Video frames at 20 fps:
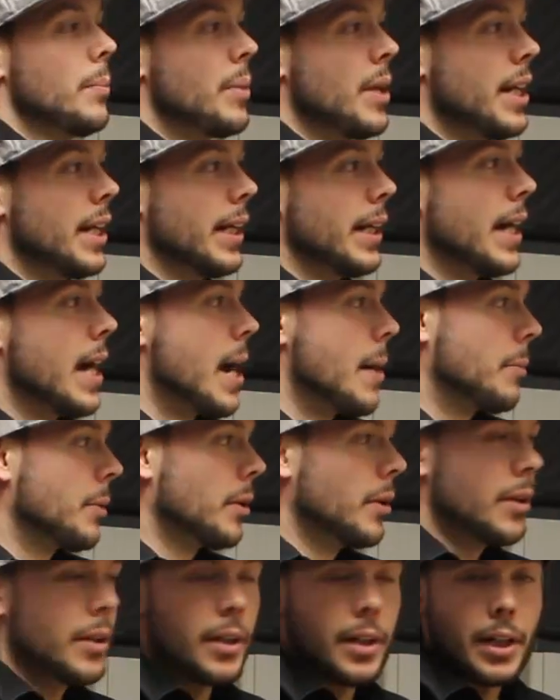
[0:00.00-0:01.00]
paint it
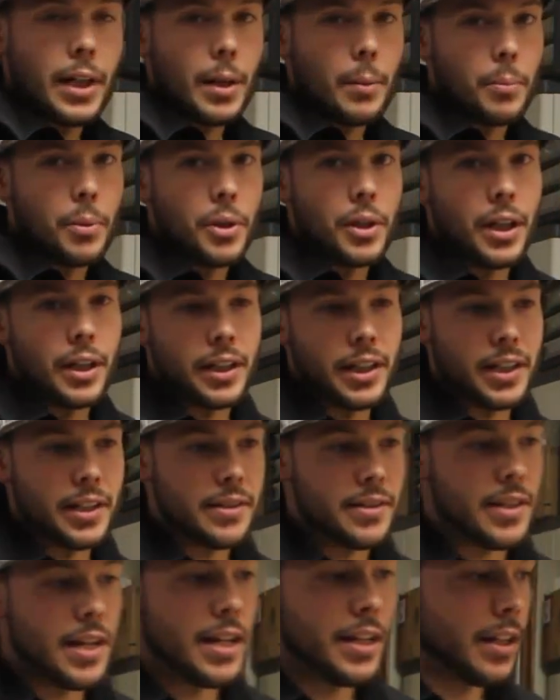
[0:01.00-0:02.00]
copper, and I'll put it on the
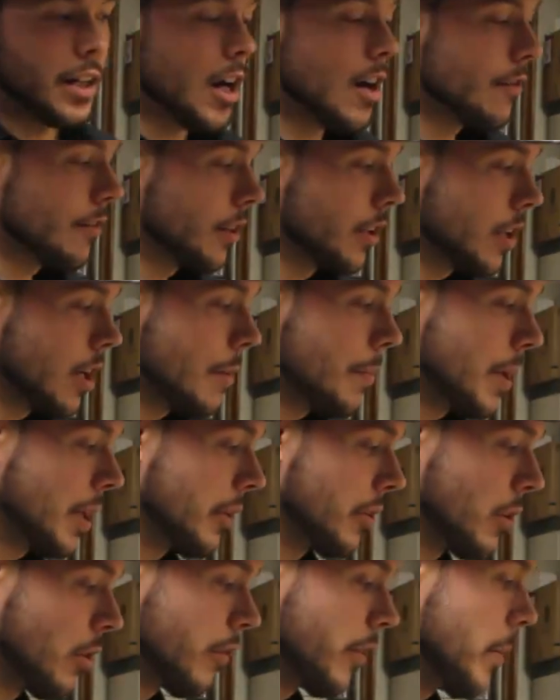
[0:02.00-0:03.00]
inside to cover it up. I
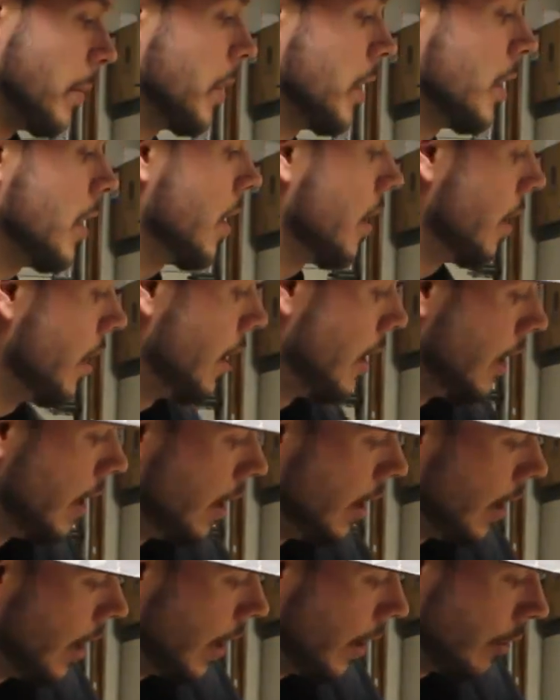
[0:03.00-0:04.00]
don't know if
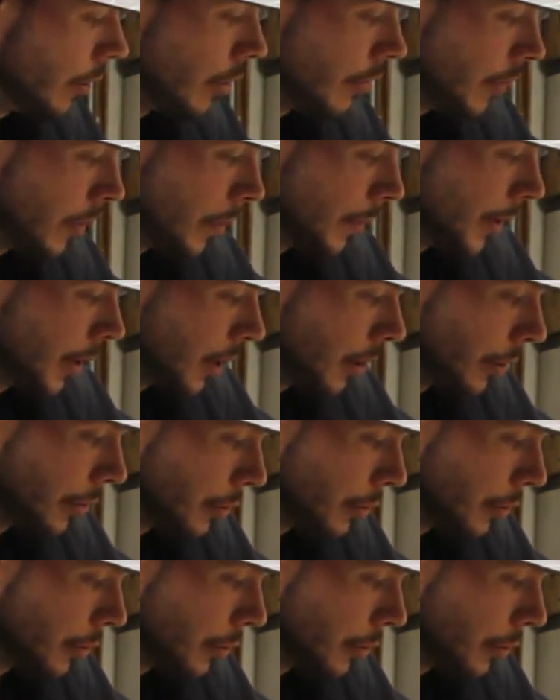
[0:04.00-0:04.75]
I'm gonna go